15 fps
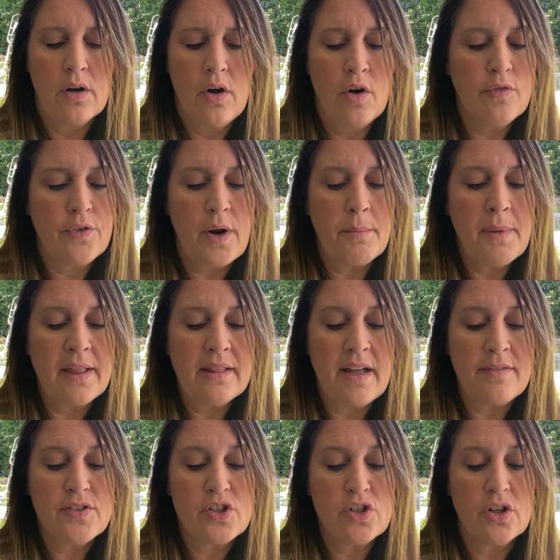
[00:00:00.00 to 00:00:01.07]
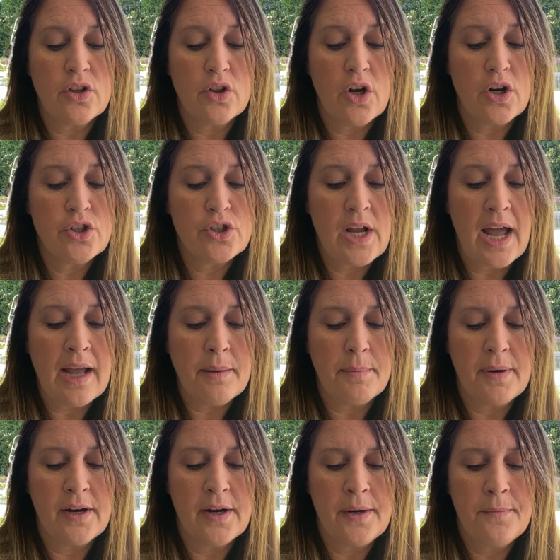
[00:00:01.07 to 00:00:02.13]
Over on my left stood a large
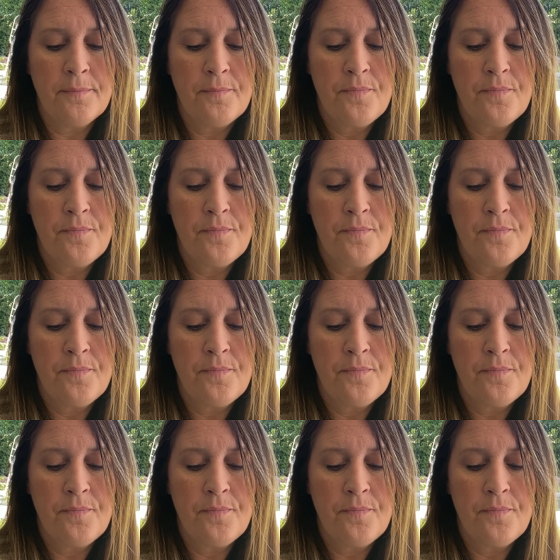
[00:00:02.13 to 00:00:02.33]
hackberry.